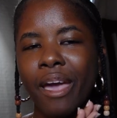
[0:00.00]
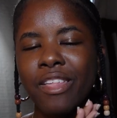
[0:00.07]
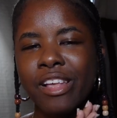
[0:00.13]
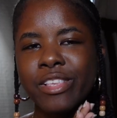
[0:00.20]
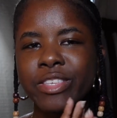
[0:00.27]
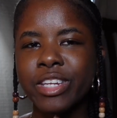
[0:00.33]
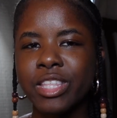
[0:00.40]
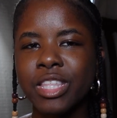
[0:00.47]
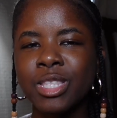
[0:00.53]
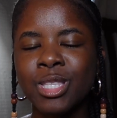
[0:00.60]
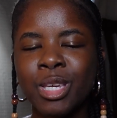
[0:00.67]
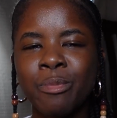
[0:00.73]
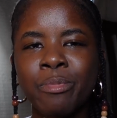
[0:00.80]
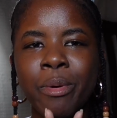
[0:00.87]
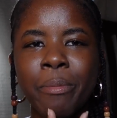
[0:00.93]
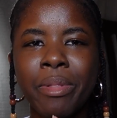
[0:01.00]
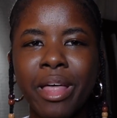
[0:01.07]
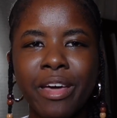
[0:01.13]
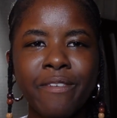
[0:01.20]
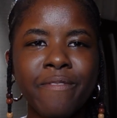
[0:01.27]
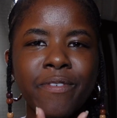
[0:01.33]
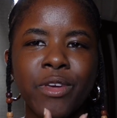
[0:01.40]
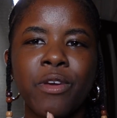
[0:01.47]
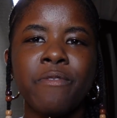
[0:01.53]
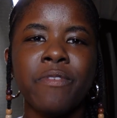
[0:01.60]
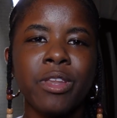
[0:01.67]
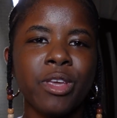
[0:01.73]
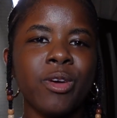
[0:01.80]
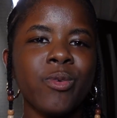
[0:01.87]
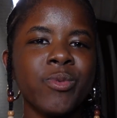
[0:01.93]
That's another tip: plan for your
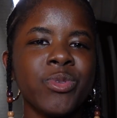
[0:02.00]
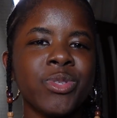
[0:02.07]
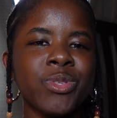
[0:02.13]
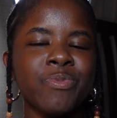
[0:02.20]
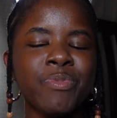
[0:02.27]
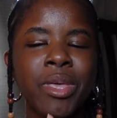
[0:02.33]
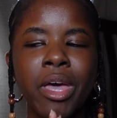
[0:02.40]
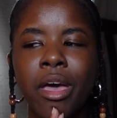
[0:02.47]
videos.